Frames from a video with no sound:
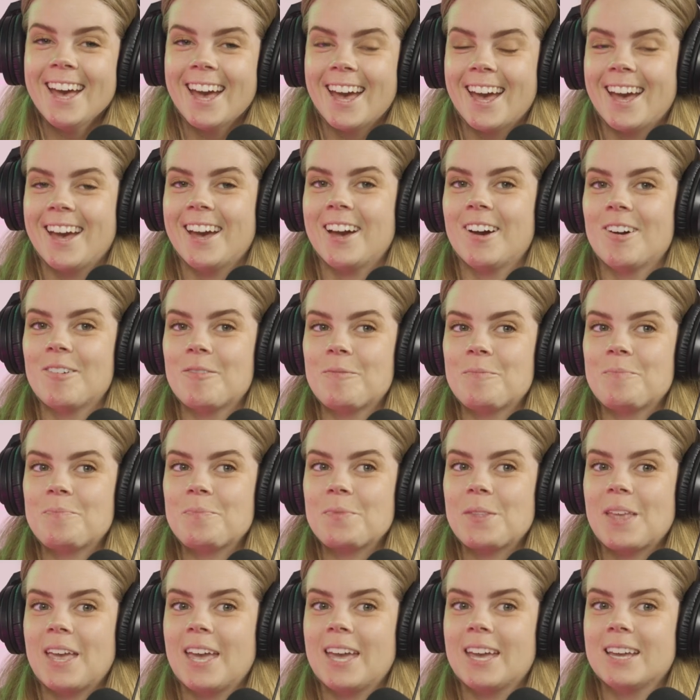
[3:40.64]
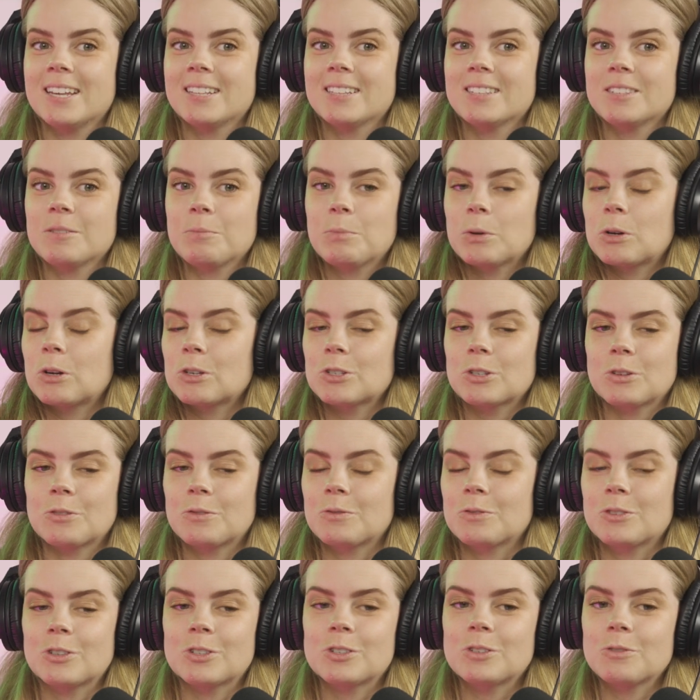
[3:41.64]
and because
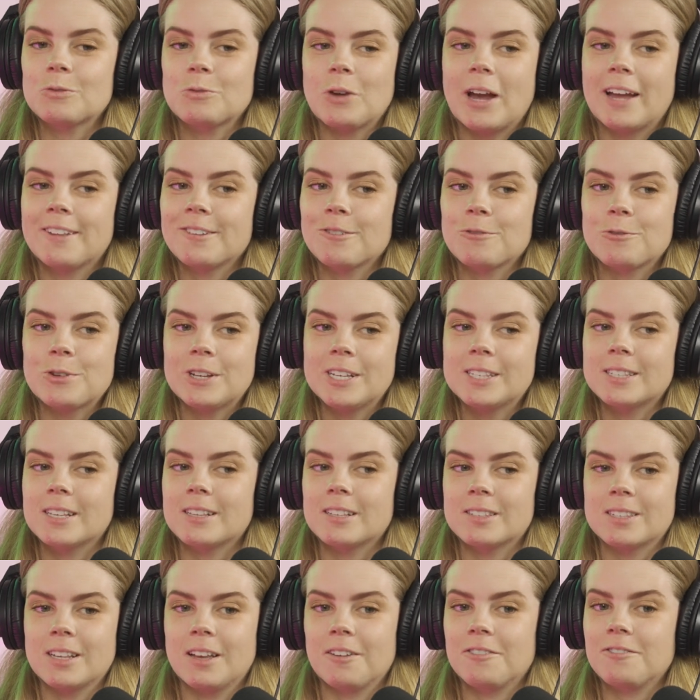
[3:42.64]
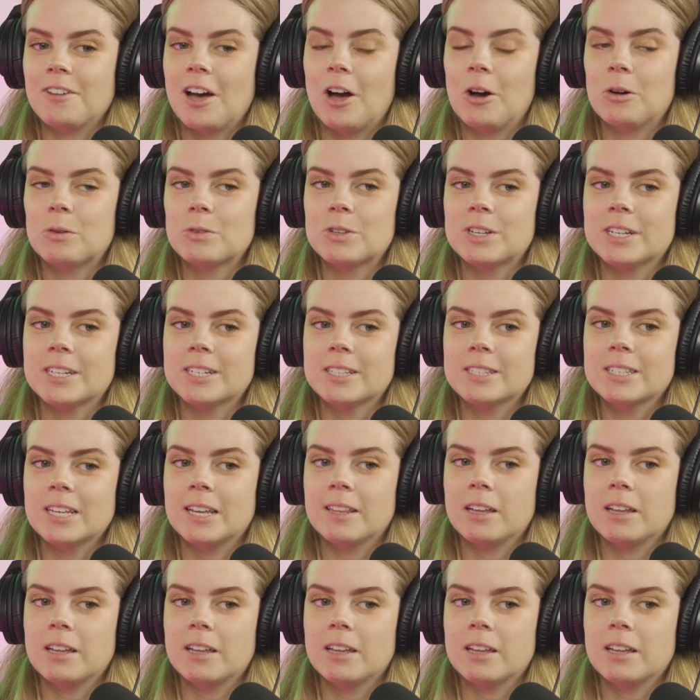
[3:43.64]
of just random reasons, I found it,